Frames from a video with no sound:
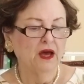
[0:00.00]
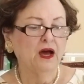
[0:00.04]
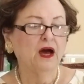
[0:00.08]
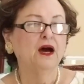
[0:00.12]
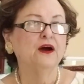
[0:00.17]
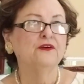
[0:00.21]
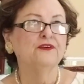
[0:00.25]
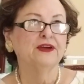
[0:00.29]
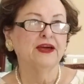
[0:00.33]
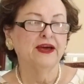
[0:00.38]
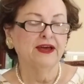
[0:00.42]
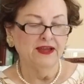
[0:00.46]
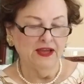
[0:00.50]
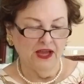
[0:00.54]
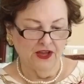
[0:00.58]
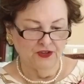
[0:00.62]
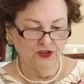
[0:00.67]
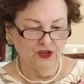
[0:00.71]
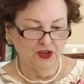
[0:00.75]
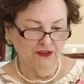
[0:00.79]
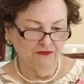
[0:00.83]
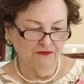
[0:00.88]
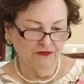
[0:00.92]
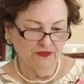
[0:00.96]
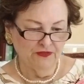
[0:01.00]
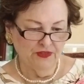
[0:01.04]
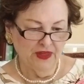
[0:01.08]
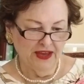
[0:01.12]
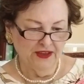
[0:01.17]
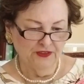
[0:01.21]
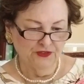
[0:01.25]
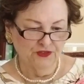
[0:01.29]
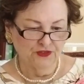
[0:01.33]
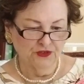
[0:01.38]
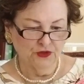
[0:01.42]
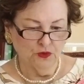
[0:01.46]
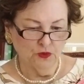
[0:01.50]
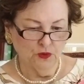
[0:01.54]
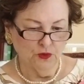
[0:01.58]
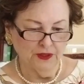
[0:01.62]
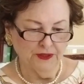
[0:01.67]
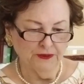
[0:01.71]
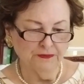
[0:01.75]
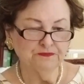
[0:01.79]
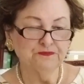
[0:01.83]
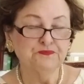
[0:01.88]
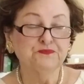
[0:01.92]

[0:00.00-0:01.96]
Okay, enough of that story.